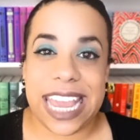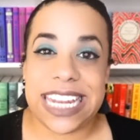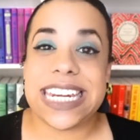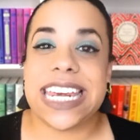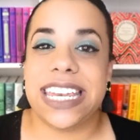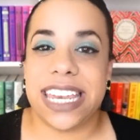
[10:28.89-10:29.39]

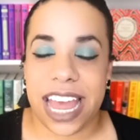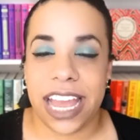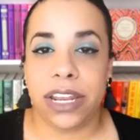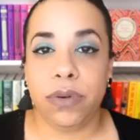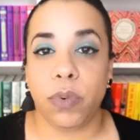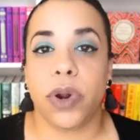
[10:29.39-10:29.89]
8 and
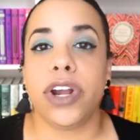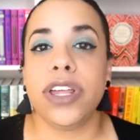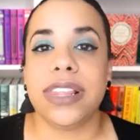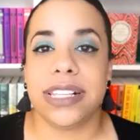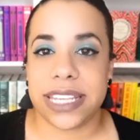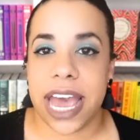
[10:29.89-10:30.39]
9 were
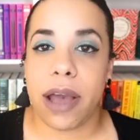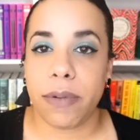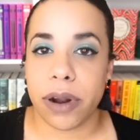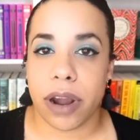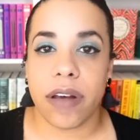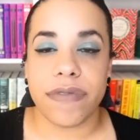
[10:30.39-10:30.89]
The
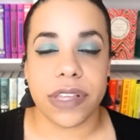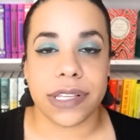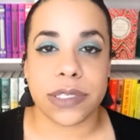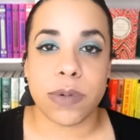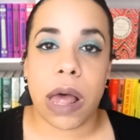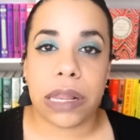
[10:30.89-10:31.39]
Tower of the
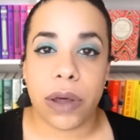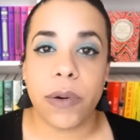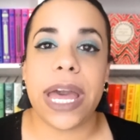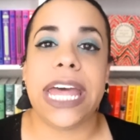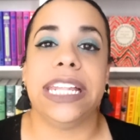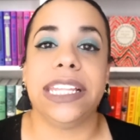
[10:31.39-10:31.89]
Swallow
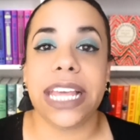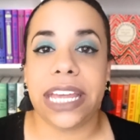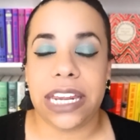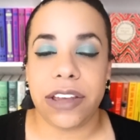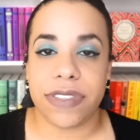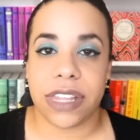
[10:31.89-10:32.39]
and
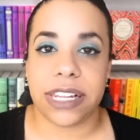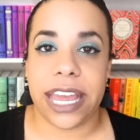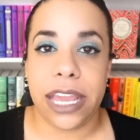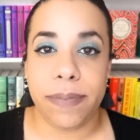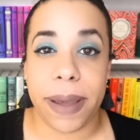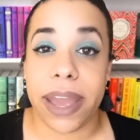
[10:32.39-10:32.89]
Lady of the
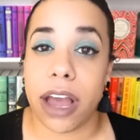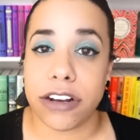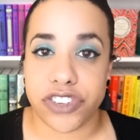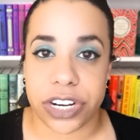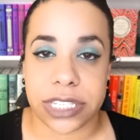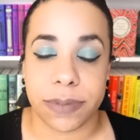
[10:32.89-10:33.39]
Lake by
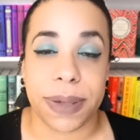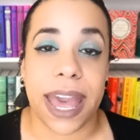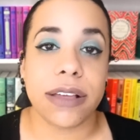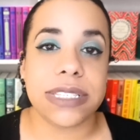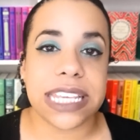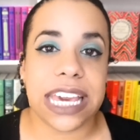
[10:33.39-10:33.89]
Andrzej
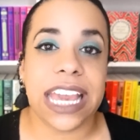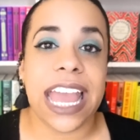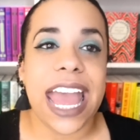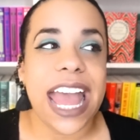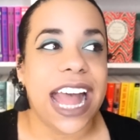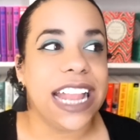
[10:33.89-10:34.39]
Sapkowski,
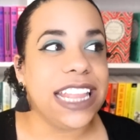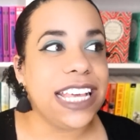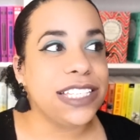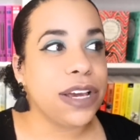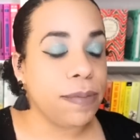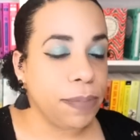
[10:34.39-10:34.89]
and
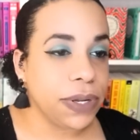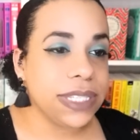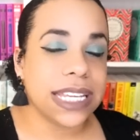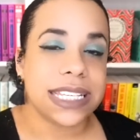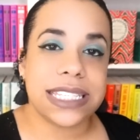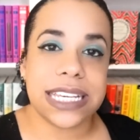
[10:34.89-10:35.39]
these are
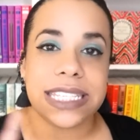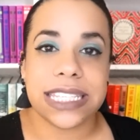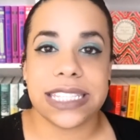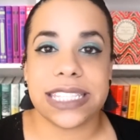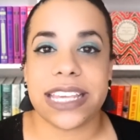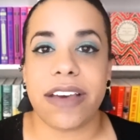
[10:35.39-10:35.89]
books 6
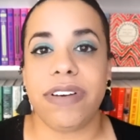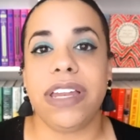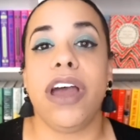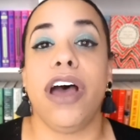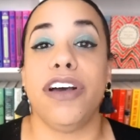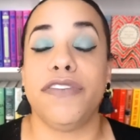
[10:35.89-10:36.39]
and
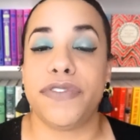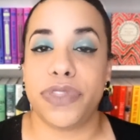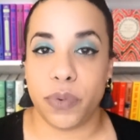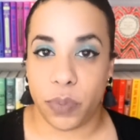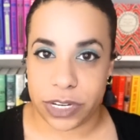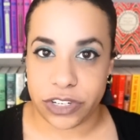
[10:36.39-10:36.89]
7 of
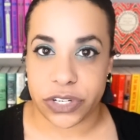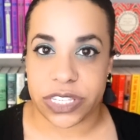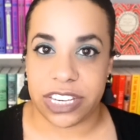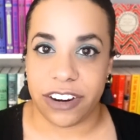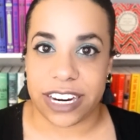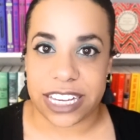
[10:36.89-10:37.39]
the Witcher
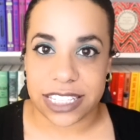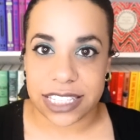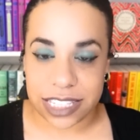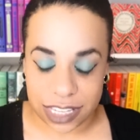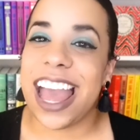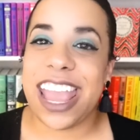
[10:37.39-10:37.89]

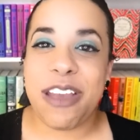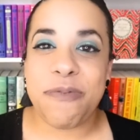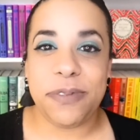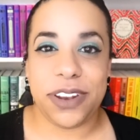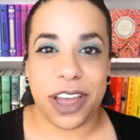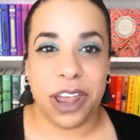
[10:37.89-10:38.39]
series. I
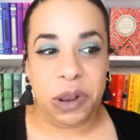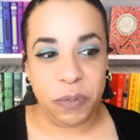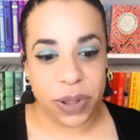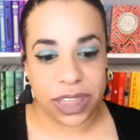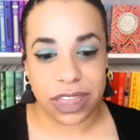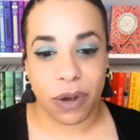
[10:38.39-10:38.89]
am done
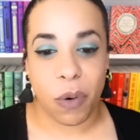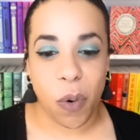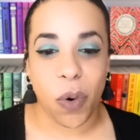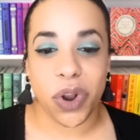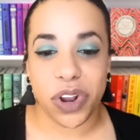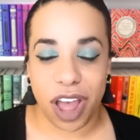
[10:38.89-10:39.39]
with the
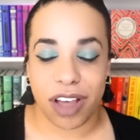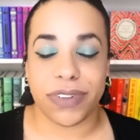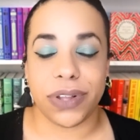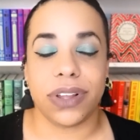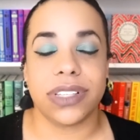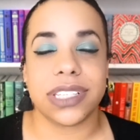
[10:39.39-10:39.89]
core
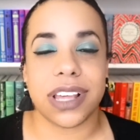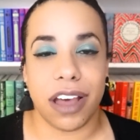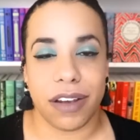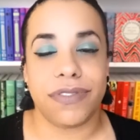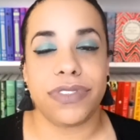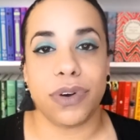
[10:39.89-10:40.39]
novels
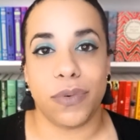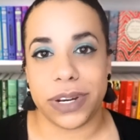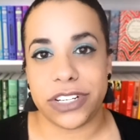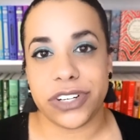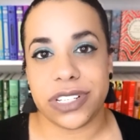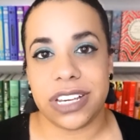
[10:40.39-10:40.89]
of the
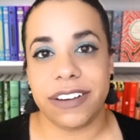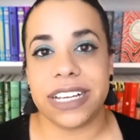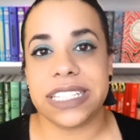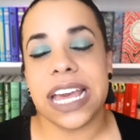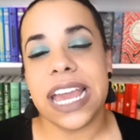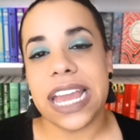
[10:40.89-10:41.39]
Witcher series.